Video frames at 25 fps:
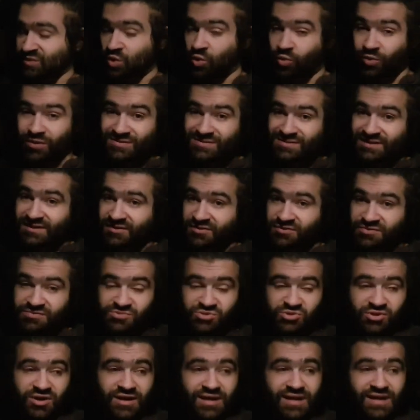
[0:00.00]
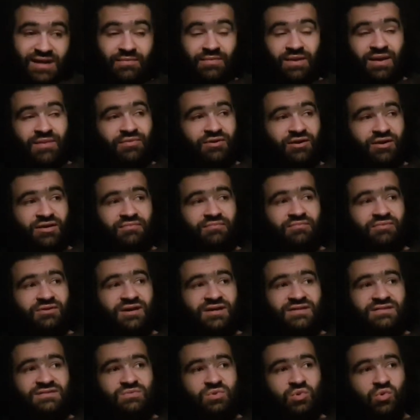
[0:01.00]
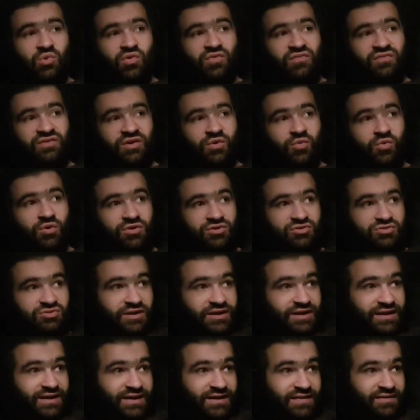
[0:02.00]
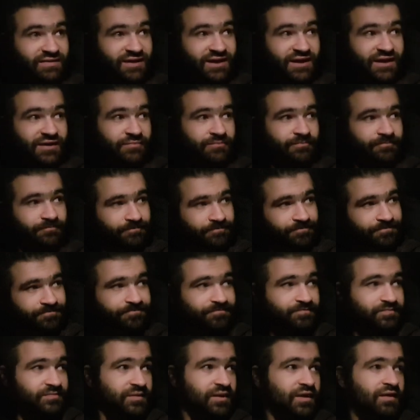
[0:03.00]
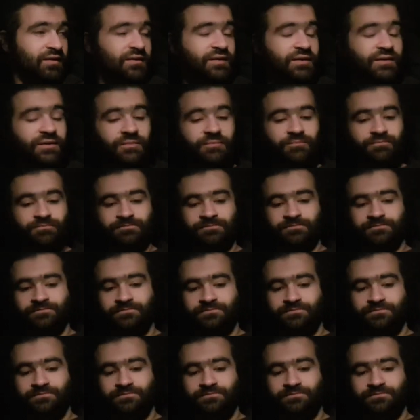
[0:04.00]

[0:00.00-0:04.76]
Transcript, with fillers: always need to do some training. Maybe I can get some 1v1 training in then. Um,